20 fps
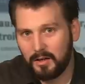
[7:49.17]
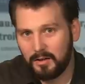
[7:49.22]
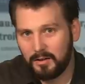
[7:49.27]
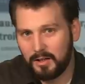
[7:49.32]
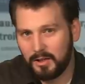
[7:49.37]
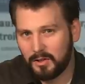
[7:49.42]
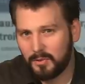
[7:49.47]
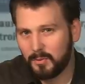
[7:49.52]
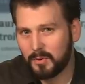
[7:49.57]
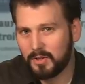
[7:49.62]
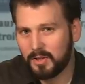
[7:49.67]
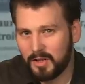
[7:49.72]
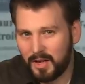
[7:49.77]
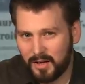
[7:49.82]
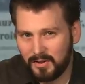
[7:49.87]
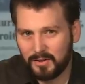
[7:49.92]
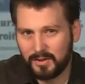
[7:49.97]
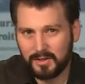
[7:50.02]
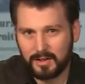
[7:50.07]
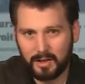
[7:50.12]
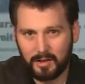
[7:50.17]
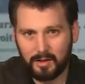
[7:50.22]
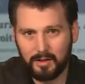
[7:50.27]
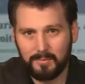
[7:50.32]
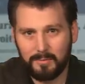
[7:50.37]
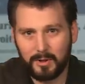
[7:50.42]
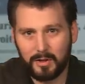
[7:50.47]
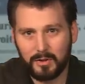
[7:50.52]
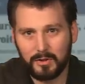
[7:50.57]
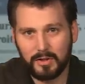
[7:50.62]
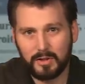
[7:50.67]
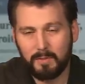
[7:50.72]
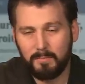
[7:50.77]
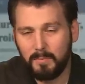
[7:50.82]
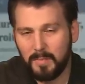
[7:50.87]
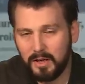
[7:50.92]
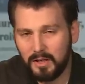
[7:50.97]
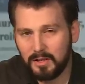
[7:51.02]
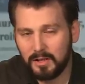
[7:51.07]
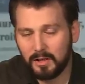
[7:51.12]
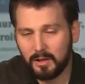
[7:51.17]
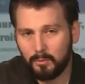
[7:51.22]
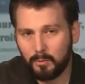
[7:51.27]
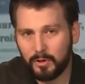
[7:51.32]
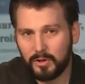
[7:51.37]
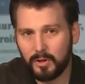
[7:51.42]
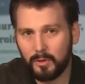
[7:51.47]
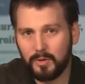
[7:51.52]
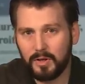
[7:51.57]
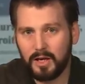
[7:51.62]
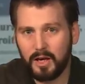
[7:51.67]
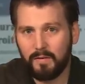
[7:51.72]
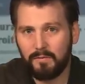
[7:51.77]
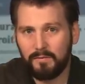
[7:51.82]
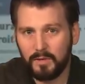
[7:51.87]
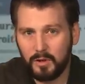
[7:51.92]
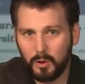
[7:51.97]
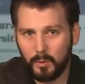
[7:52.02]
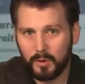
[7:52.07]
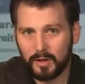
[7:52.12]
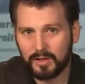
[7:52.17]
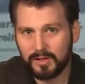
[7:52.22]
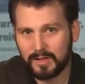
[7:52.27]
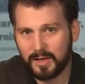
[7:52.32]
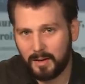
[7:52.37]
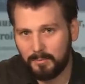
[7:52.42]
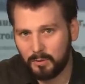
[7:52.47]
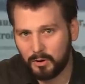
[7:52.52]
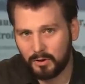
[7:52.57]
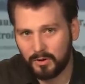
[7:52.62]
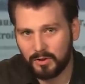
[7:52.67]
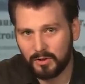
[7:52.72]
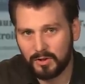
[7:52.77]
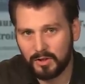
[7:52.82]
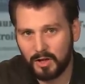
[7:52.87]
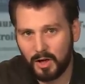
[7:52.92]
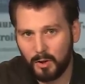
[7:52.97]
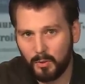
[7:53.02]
this was necessary because the media, with only a few exceptions,